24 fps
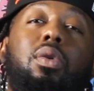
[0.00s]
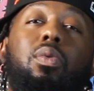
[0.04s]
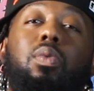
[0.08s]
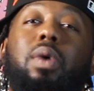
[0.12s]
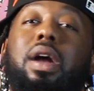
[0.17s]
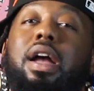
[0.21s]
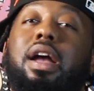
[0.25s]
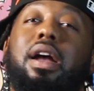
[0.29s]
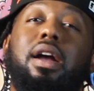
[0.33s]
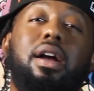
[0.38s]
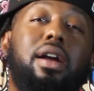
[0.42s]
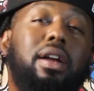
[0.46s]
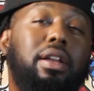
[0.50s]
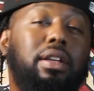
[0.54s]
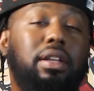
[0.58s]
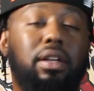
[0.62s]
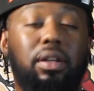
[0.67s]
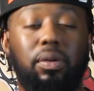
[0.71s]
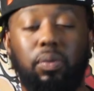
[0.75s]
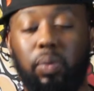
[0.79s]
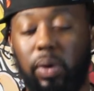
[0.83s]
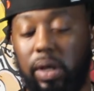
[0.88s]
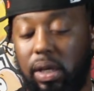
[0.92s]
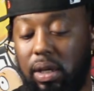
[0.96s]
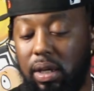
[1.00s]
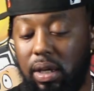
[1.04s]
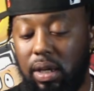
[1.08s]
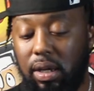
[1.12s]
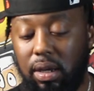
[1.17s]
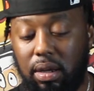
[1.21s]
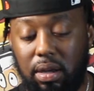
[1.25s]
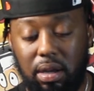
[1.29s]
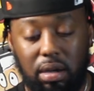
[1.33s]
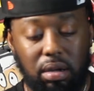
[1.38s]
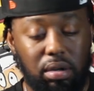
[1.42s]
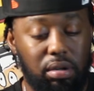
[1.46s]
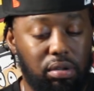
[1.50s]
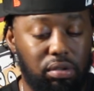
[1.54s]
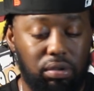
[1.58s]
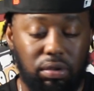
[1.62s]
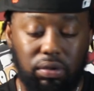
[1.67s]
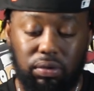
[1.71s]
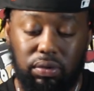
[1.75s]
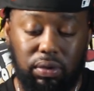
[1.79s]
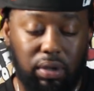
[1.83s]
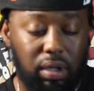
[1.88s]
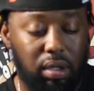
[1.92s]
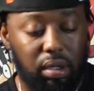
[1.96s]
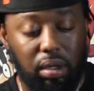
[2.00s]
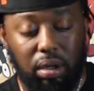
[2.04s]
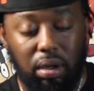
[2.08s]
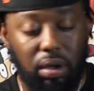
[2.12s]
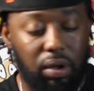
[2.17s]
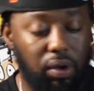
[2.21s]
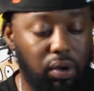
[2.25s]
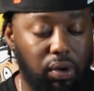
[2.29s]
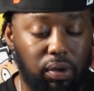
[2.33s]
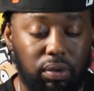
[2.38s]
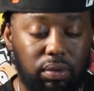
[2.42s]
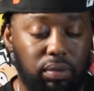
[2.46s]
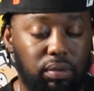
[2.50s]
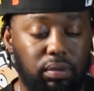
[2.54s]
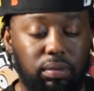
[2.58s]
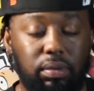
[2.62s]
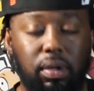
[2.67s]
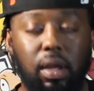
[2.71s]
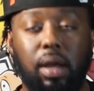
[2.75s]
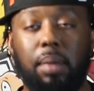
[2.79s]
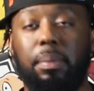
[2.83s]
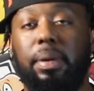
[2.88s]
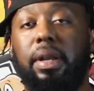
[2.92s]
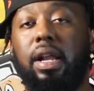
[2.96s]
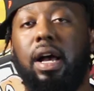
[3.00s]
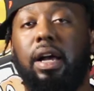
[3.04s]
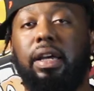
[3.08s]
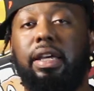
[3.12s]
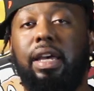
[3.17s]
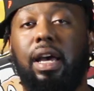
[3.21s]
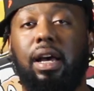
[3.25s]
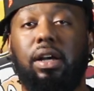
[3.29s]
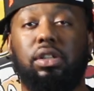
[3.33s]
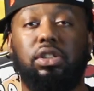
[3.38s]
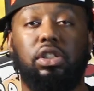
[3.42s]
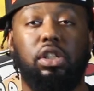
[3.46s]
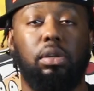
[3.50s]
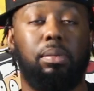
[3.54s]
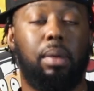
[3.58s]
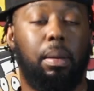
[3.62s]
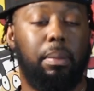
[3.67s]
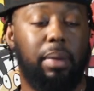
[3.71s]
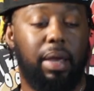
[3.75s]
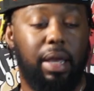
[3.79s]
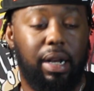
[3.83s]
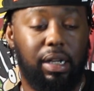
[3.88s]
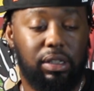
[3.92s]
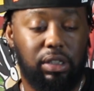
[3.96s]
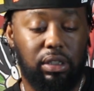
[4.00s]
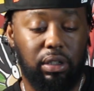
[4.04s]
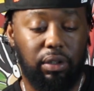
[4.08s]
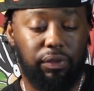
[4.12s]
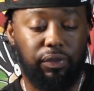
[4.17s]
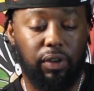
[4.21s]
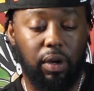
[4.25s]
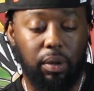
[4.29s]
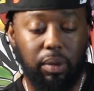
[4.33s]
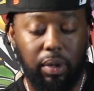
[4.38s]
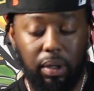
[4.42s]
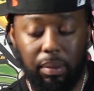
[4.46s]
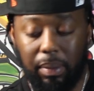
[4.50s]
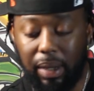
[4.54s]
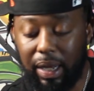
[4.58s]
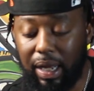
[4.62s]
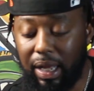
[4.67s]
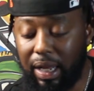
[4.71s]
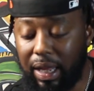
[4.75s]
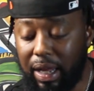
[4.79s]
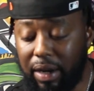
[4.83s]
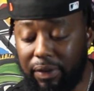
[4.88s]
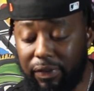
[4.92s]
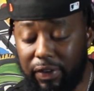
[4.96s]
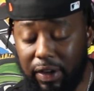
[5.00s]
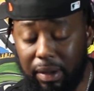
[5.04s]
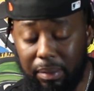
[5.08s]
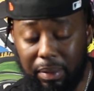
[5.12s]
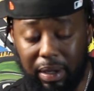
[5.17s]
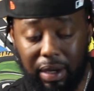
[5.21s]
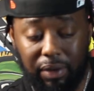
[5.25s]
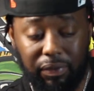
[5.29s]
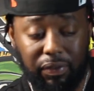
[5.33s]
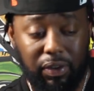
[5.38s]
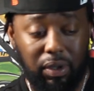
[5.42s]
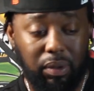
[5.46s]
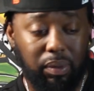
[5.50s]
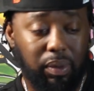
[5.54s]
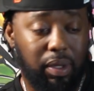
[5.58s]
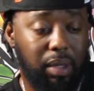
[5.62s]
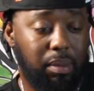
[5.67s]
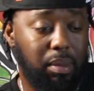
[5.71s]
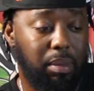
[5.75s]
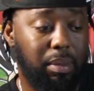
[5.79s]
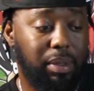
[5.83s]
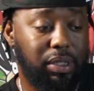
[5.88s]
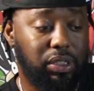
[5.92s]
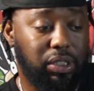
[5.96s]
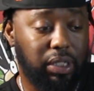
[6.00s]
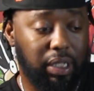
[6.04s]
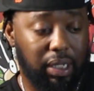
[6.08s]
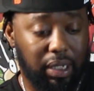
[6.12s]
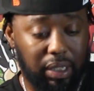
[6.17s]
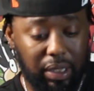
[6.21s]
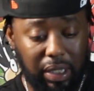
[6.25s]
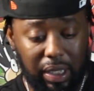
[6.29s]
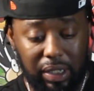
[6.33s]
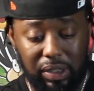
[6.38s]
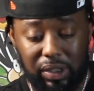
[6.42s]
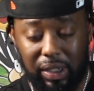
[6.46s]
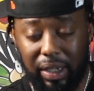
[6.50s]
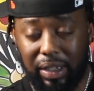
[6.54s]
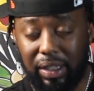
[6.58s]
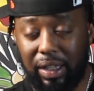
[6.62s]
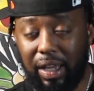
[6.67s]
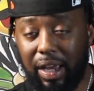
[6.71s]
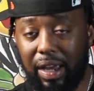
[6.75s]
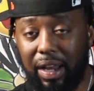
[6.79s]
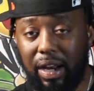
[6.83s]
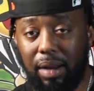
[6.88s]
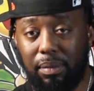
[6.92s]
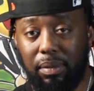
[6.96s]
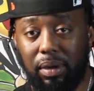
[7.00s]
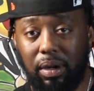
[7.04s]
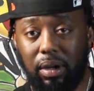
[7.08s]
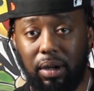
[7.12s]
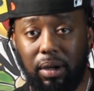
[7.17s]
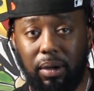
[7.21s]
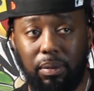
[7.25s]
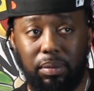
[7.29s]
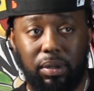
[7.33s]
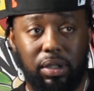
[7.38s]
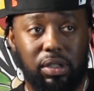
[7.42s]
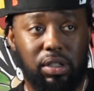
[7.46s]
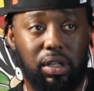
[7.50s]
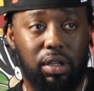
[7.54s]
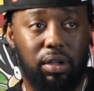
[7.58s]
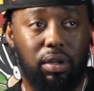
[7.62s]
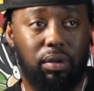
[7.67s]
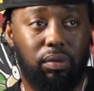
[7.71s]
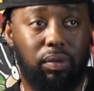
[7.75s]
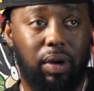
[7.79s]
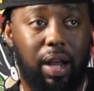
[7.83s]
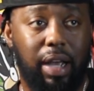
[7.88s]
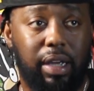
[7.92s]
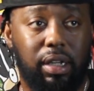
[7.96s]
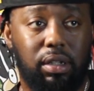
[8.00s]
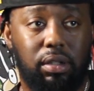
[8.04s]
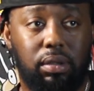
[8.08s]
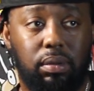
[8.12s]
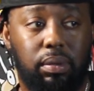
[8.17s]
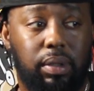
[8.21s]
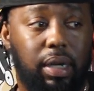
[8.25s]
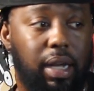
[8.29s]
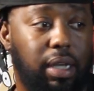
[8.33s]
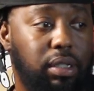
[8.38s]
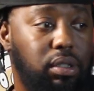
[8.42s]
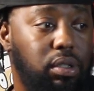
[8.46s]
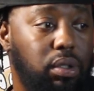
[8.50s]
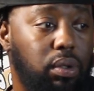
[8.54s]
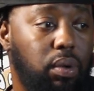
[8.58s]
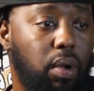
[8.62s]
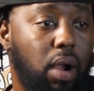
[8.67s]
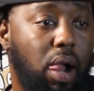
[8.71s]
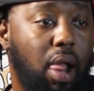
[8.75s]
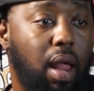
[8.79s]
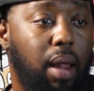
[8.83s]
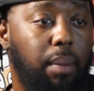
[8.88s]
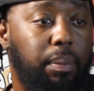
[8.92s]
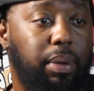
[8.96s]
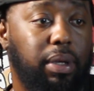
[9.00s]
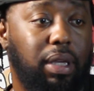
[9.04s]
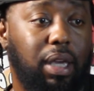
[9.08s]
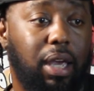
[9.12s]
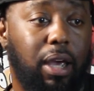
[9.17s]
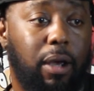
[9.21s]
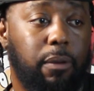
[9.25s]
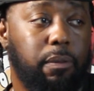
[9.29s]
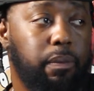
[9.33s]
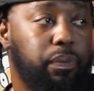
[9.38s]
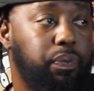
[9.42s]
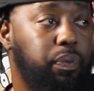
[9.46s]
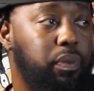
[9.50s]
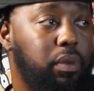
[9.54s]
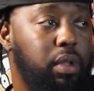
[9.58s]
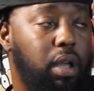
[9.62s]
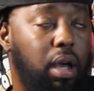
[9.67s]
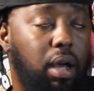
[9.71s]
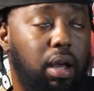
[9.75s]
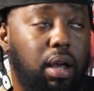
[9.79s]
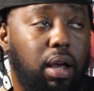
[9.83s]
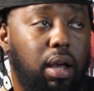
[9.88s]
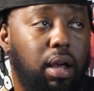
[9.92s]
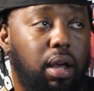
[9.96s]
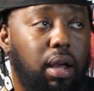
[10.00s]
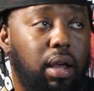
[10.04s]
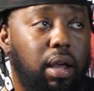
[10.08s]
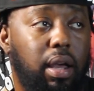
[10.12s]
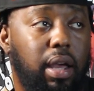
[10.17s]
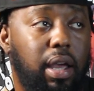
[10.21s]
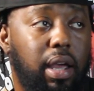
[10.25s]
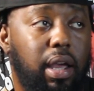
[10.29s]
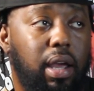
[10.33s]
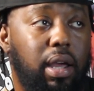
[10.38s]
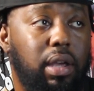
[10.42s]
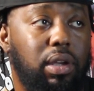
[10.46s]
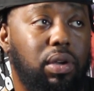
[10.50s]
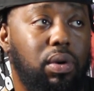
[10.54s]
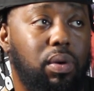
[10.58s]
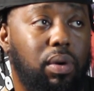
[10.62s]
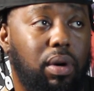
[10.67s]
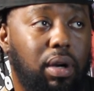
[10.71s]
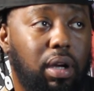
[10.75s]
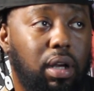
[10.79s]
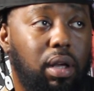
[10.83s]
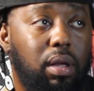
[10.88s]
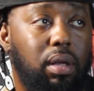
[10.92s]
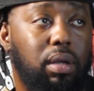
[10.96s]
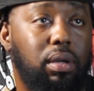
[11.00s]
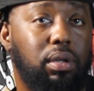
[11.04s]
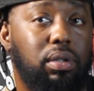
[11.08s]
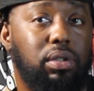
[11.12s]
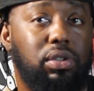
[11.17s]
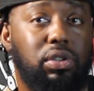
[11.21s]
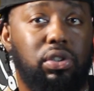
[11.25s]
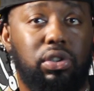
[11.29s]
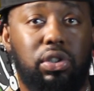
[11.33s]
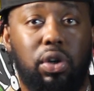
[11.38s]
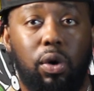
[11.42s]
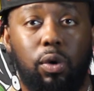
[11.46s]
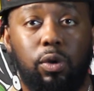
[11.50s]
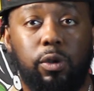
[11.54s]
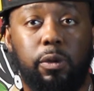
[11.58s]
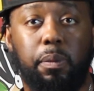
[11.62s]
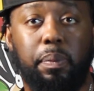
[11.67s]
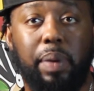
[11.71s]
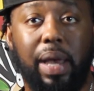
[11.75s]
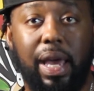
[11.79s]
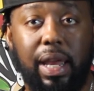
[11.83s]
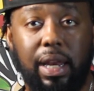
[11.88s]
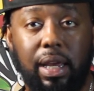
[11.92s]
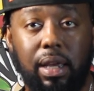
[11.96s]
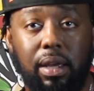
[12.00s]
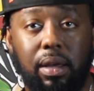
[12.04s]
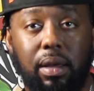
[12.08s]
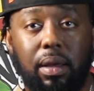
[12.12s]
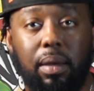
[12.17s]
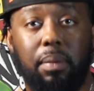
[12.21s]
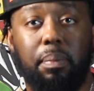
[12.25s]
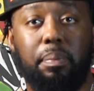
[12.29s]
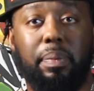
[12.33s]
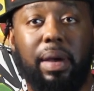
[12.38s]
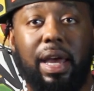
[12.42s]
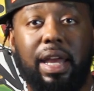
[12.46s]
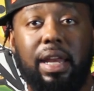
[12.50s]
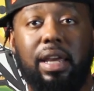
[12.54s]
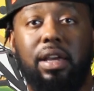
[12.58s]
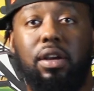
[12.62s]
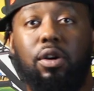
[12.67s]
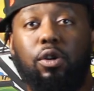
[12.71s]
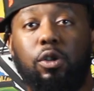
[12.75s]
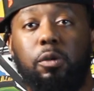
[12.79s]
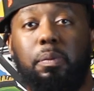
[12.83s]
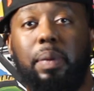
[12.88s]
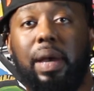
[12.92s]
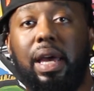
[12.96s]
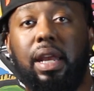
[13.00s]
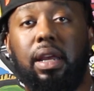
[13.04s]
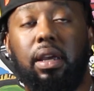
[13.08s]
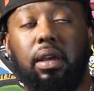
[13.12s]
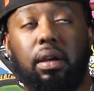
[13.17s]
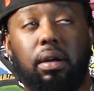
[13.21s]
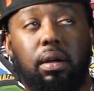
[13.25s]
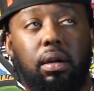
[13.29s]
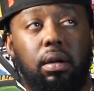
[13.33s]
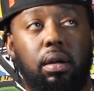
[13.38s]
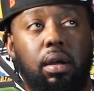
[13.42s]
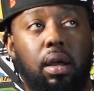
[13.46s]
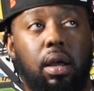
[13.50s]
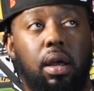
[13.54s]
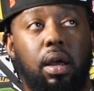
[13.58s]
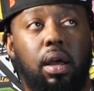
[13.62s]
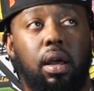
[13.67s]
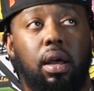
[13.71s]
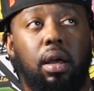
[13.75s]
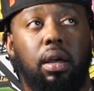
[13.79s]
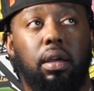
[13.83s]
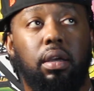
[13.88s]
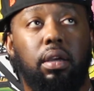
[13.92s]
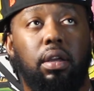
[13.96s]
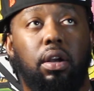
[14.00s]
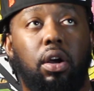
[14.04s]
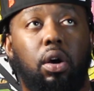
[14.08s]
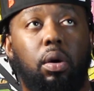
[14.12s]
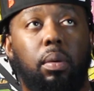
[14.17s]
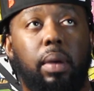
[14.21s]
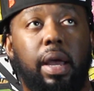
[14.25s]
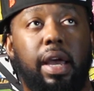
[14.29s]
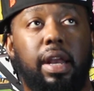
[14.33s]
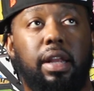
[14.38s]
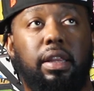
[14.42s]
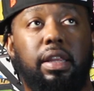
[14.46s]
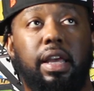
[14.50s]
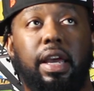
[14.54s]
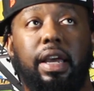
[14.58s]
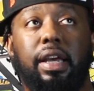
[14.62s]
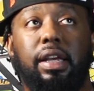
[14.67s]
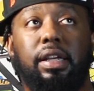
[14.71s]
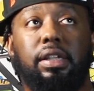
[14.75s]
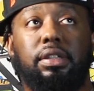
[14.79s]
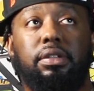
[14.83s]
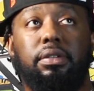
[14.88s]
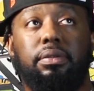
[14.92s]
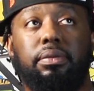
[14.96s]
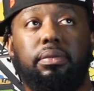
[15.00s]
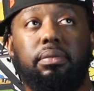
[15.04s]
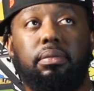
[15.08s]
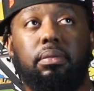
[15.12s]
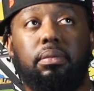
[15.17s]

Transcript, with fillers: where did we go wrong? But nah, Cal's still my man. I still fuck with him. I got a lot of family that fuck with him in Michigan and things like that. And I'm gonna um, continue to rock and do what I do. But yeah, uh, URL goes petty. Petty goes pettier. You know, and the thing is,